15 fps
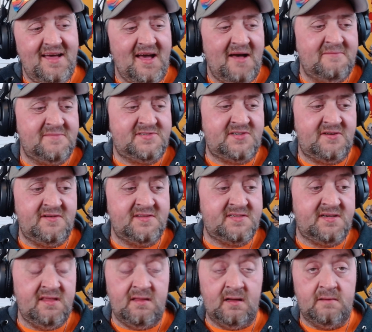I'm sure it's
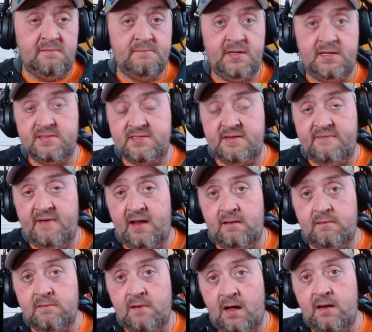good though, because I've had
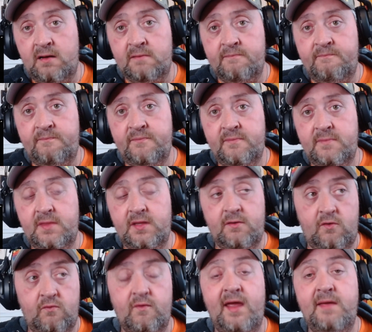a lot of
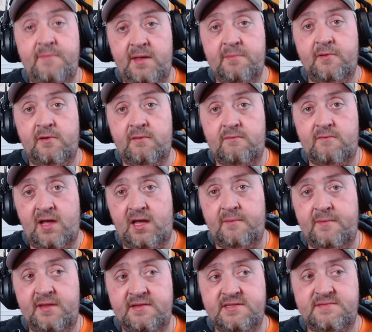great people
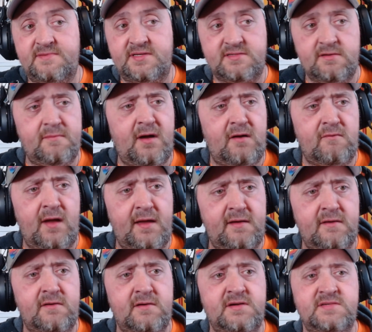recommend this to me. Some of my
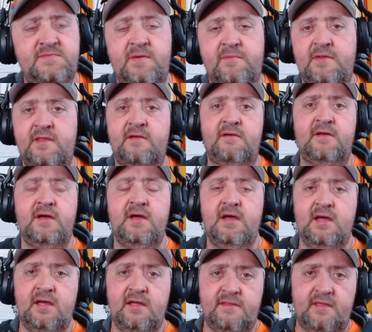regulars, people that are
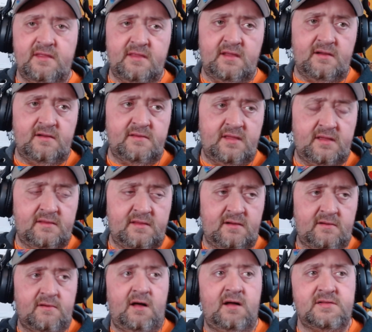that, that are that, that
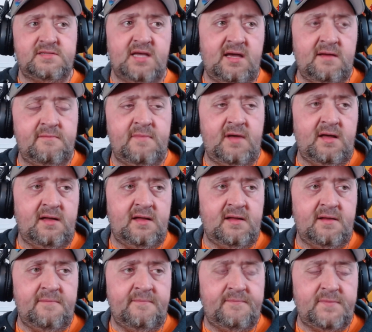are longtime
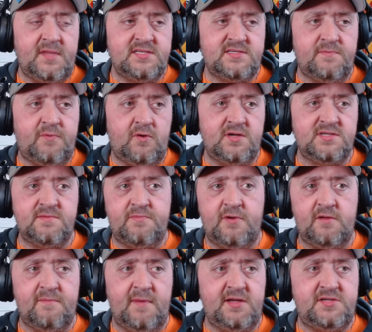um, supporters of
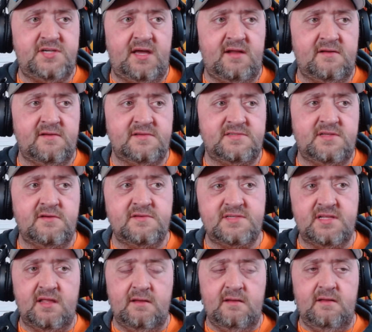both my channels, those are
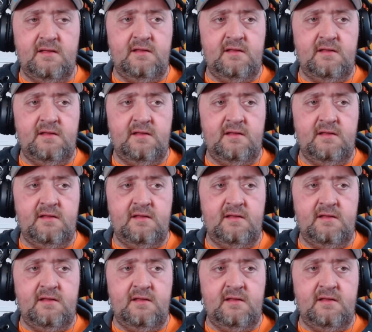the